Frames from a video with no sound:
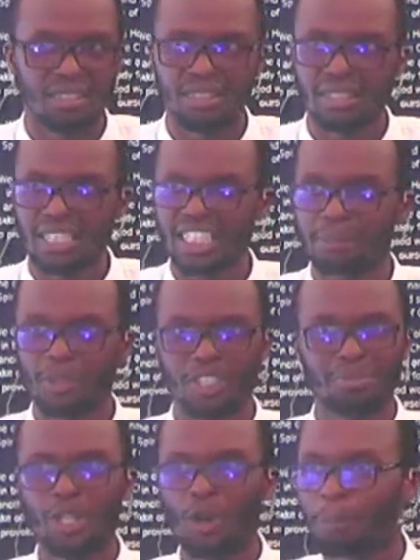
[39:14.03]
It brought
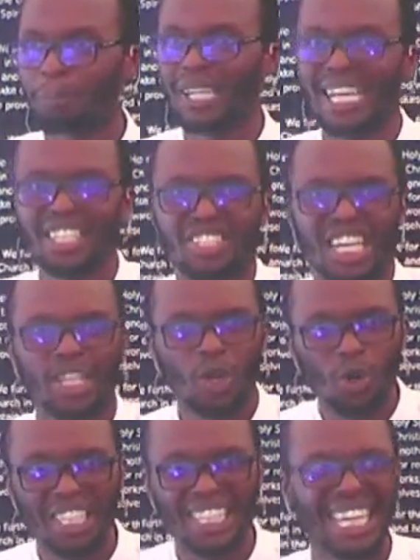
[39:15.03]
me no pleasure, no
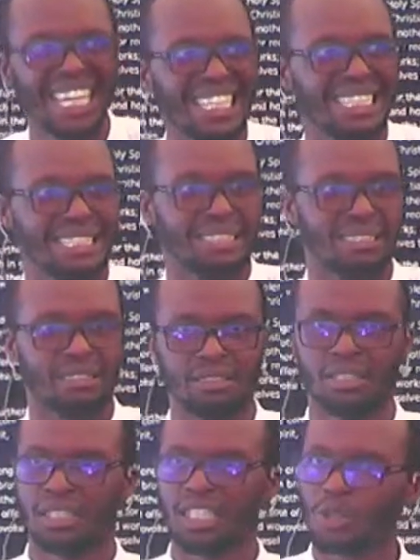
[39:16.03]
gain.
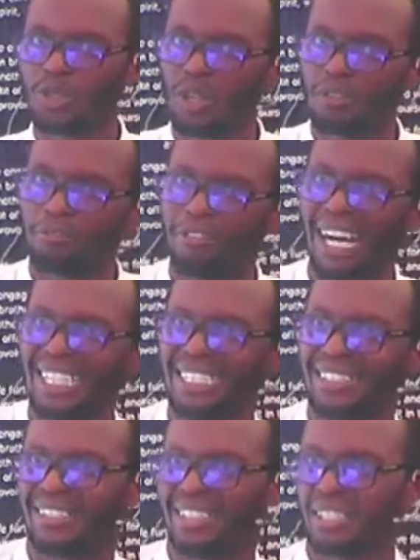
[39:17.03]
It was all
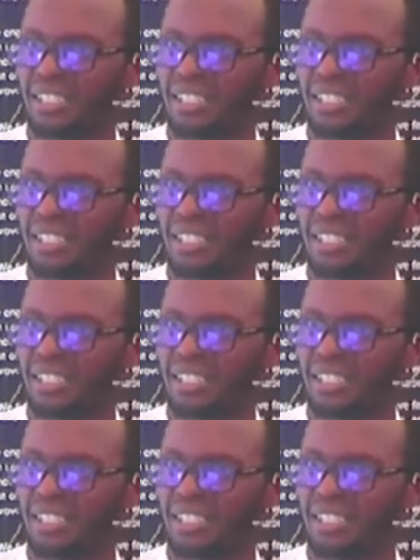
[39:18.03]
vanity.